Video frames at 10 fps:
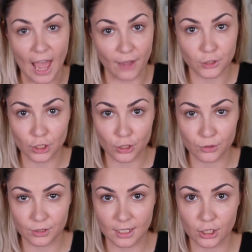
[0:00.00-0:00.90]
have to
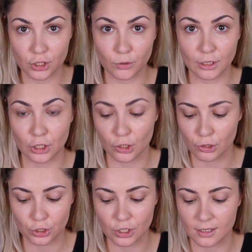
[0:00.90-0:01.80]
use this. You can
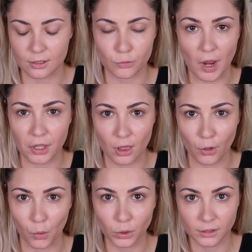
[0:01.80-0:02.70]
use just
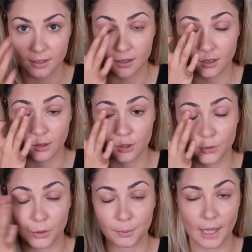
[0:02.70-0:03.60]
regular old concealer
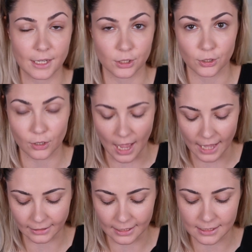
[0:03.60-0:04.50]
to apply to your
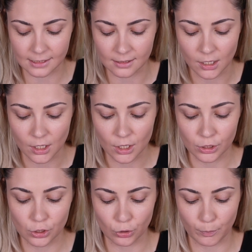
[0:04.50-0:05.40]
eyelids
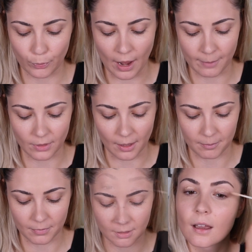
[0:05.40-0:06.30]
to prime
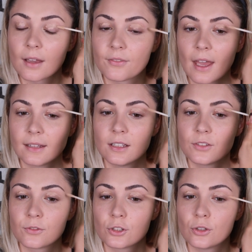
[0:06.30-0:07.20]
them. I've had
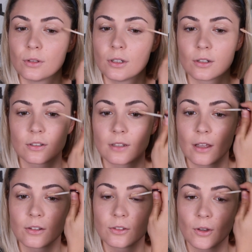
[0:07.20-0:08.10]
this for 2 years
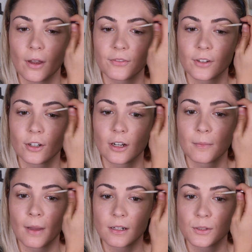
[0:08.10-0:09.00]
now, so I figured I
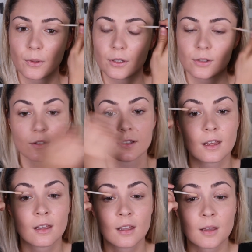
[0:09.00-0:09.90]
might as well use
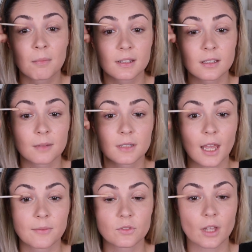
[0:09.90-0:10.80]
it. But
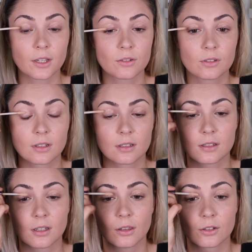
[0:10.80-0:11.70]
sometimes I use
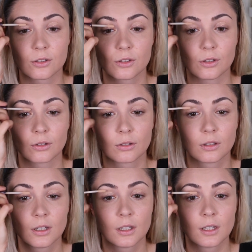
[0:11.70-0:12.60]
concealer too.
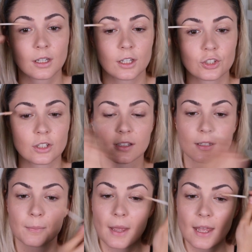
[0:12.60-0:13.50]
It just
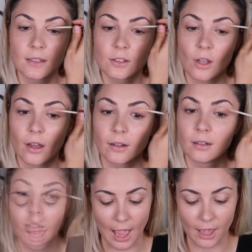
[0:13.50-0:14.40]
depends
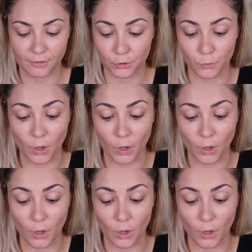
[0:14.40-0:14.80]
on if you